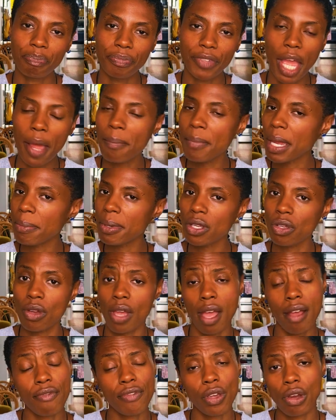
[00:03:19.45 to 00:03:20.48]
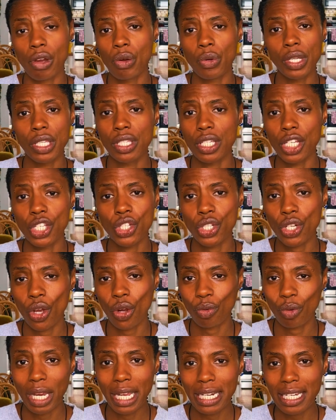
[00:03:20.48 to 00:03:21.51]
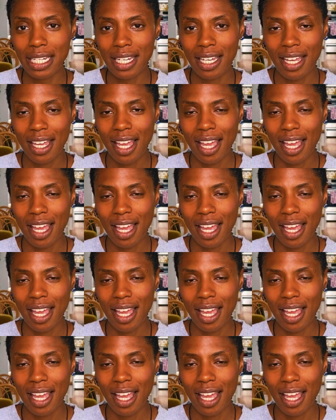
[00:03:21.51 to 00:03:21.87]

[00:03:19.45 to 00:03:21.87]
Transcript: And maybe you have your own intention already,